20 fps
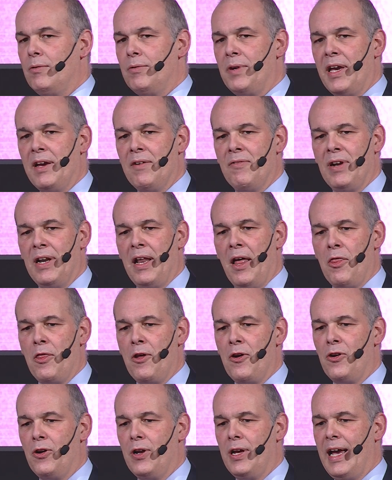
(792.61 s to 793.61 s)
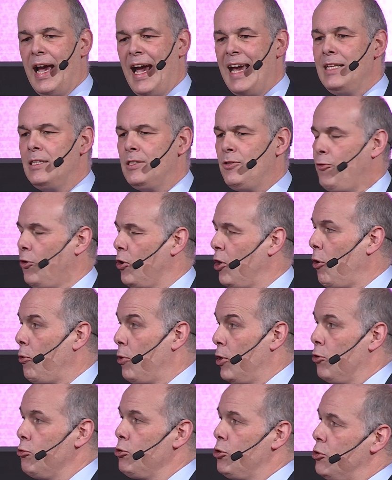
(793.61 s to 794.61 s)
We have another 8 for
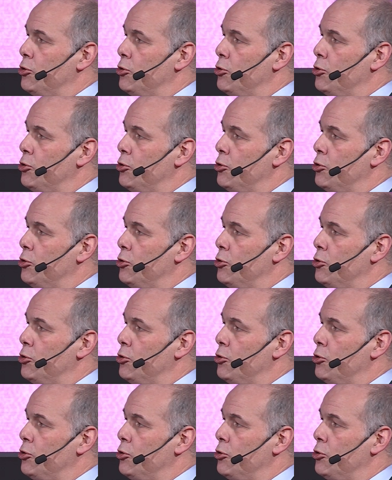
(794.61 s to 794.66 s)
our own